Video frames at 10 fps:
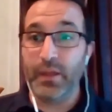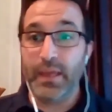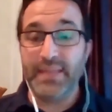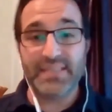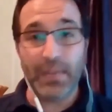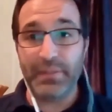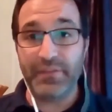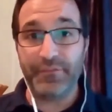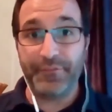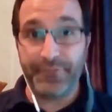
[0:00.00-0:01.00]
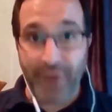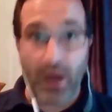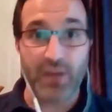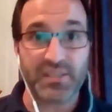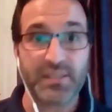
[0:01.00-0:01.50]
is coming
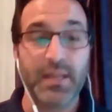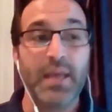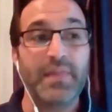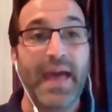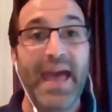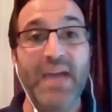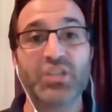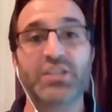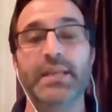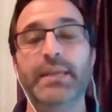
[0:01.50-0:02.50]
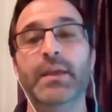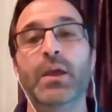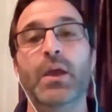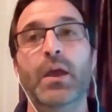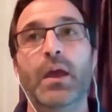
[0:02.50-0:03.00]
fast that actually
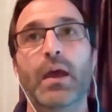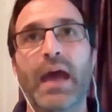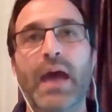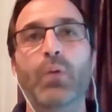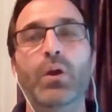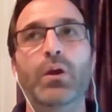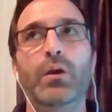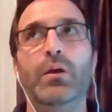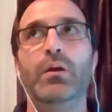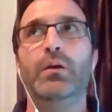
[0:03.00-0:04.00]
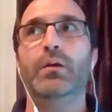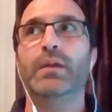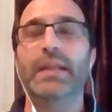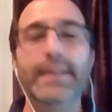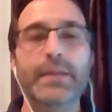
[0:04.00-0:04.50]
our
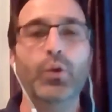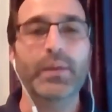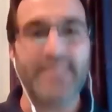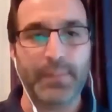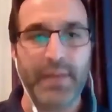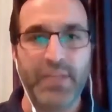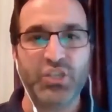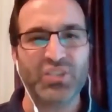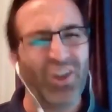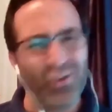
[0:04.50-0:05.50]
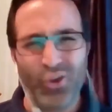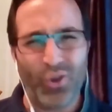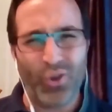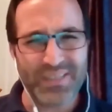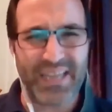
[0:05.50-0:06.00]
clinical examinations are
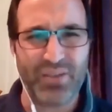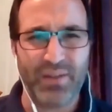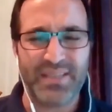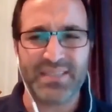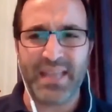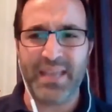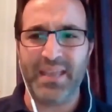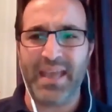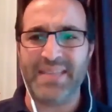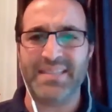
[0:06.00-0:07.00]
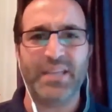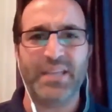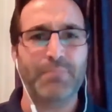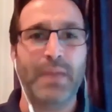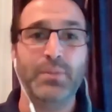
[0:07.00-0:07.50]
not as accurate as they as they
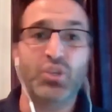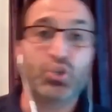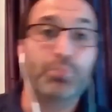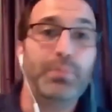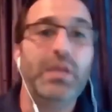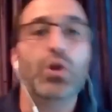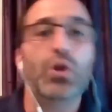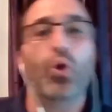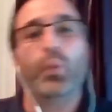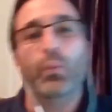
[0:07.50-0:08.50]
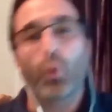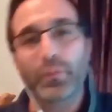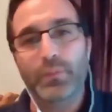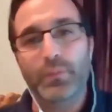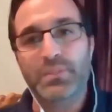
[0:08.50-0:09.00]
maybe should be or we
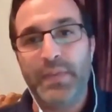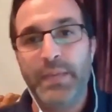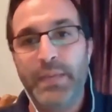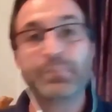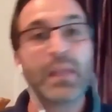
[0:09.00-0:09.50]
want them to be